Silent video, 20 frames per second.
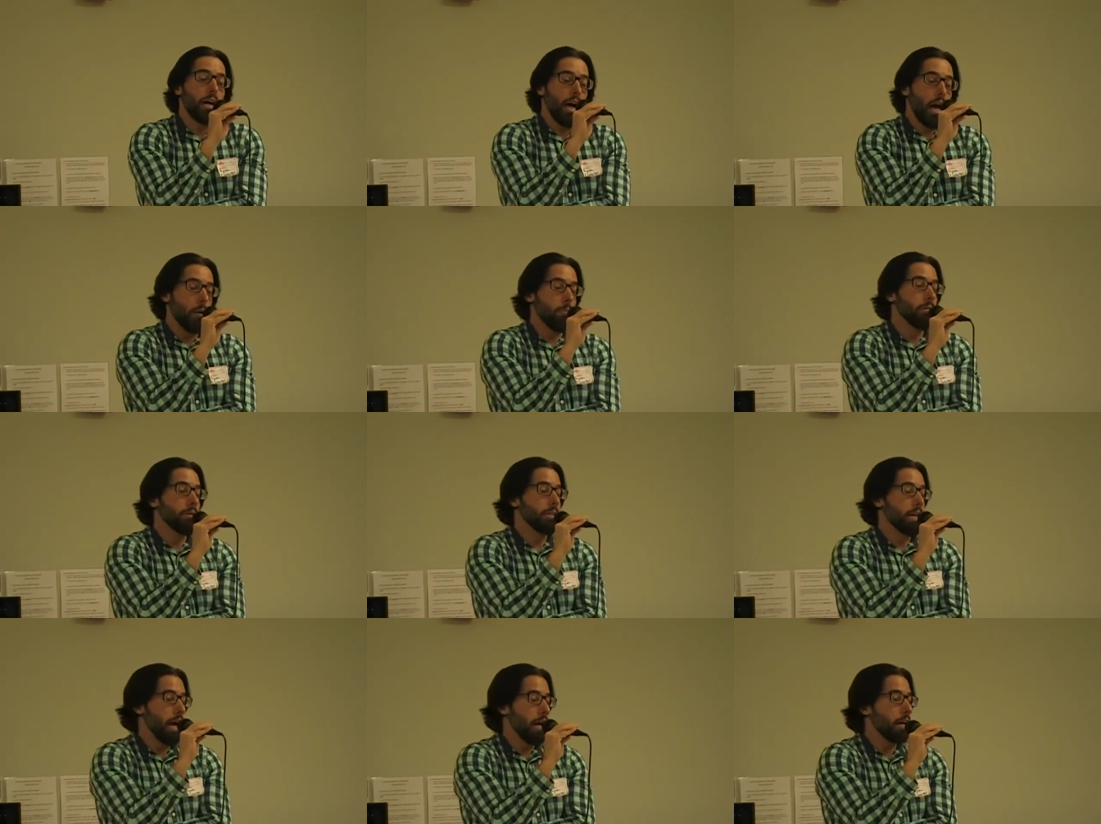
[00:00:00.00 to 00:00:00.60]

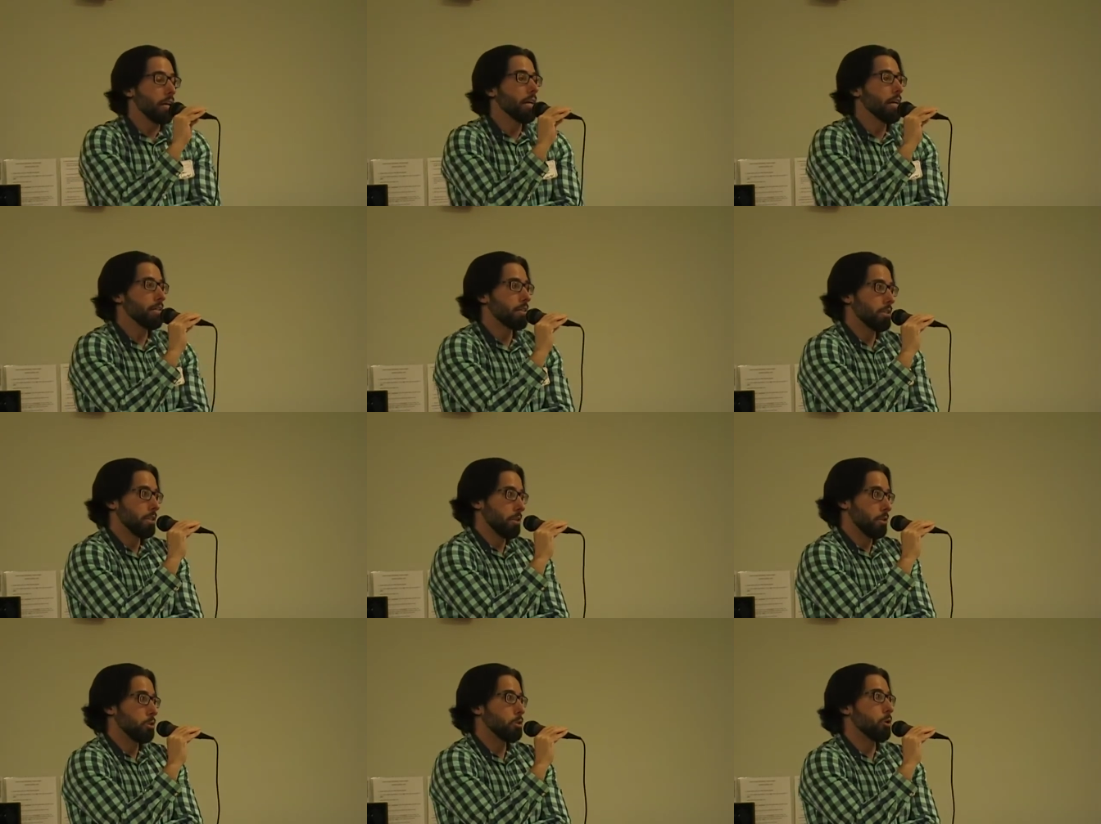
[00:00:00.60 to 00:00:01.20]
habitat and
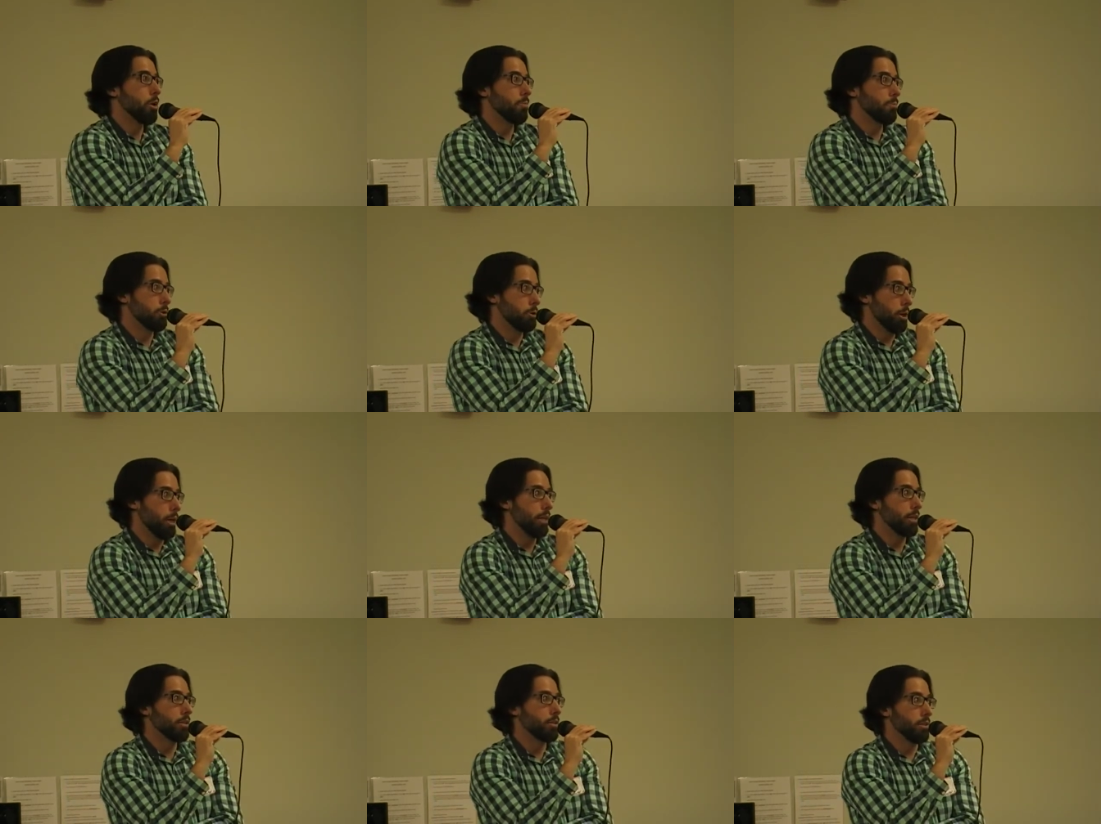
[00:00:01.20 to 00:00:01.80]
nesting shrub
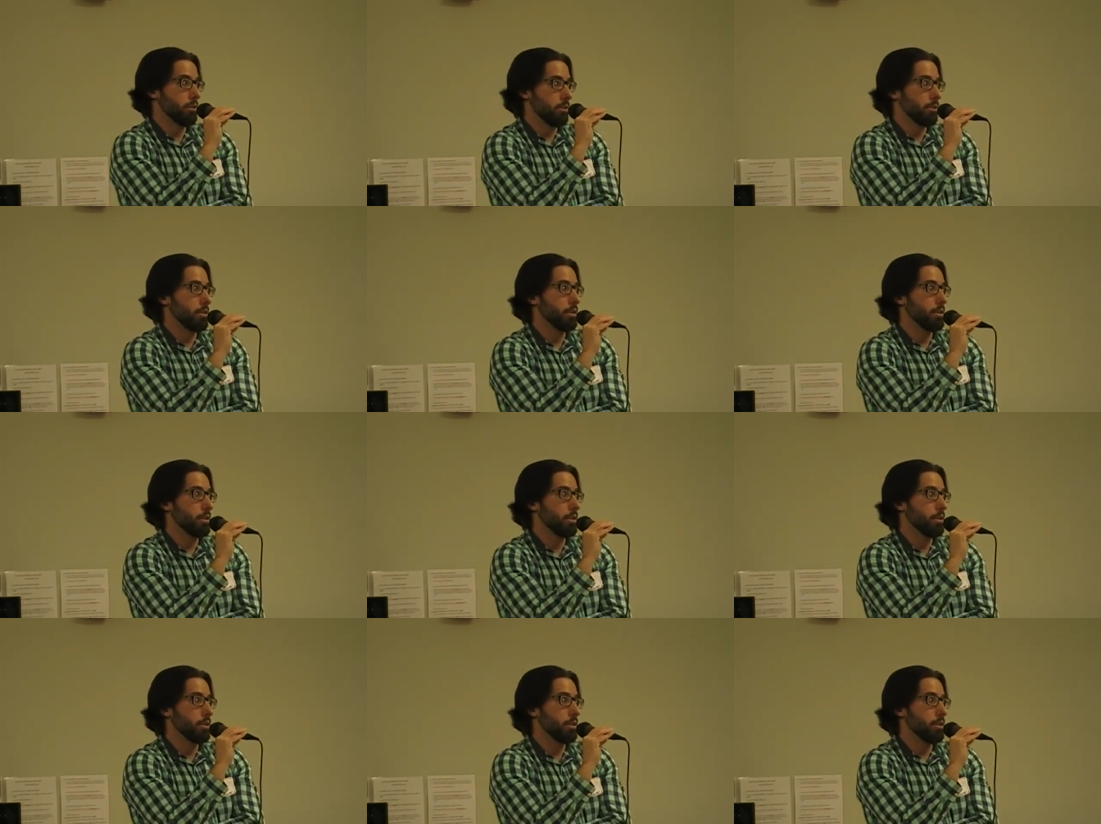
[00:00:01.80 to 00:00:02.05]
street, could,